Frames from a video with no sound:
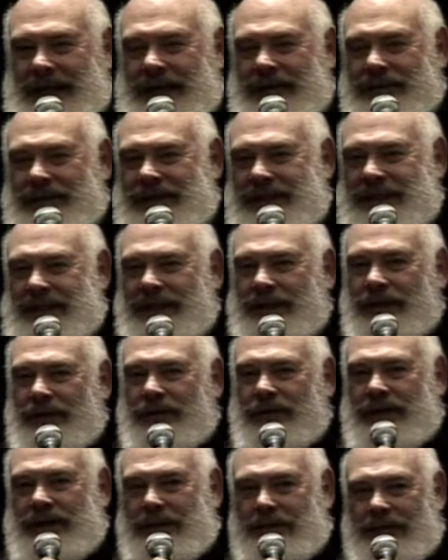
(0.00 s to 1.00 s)
you know, just
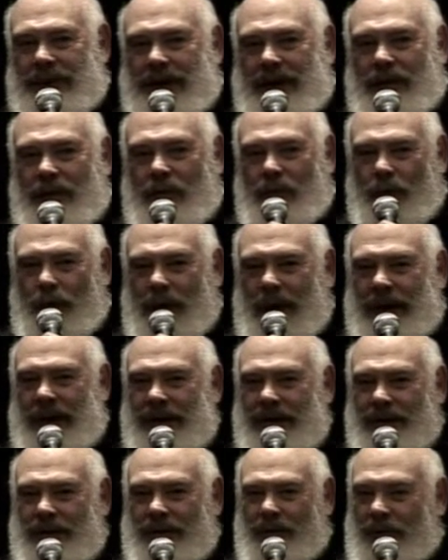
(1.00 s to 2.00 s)
learn to make
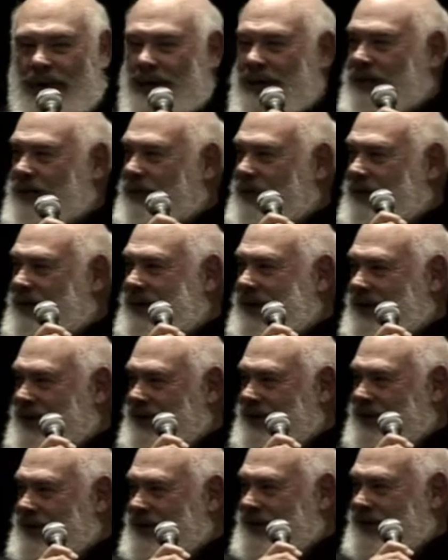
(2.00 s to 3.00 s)
one wonderful
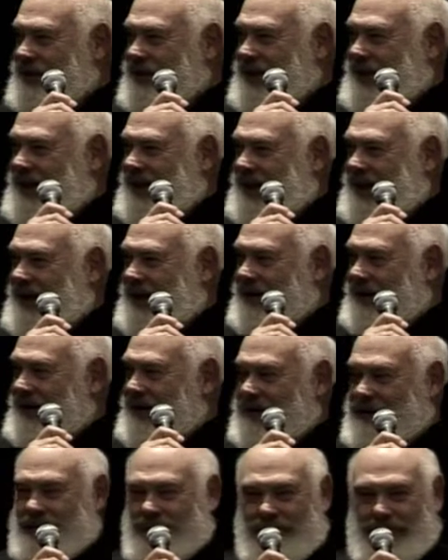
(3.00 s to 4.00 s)
dish out
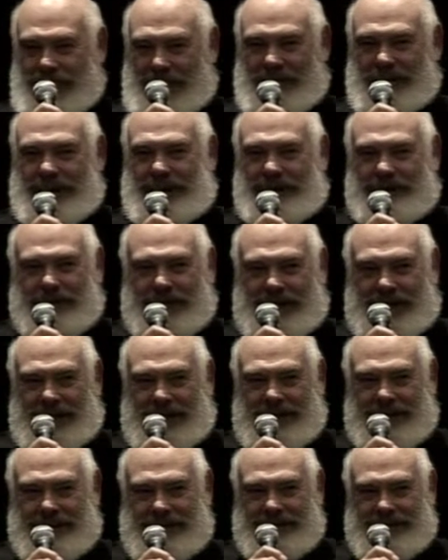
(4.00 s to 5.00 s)
of real
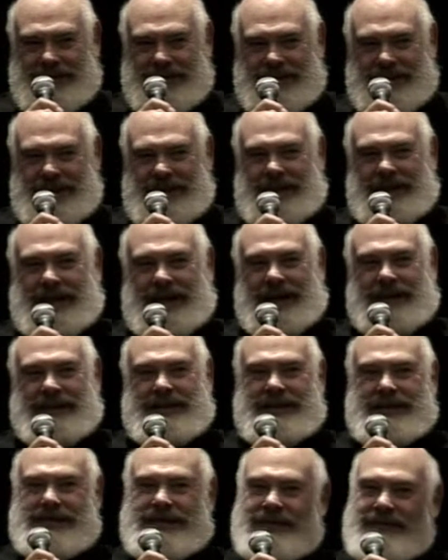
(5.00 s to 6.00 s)
ingredients
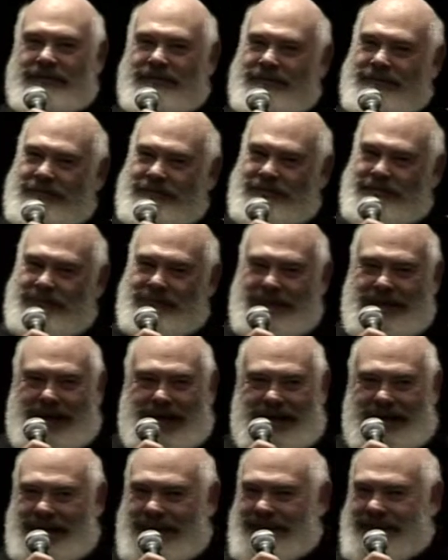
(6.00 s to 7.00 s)
that's
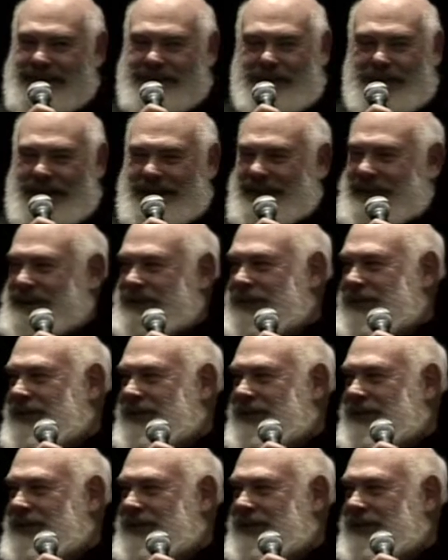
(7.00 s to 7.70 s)
not expensive,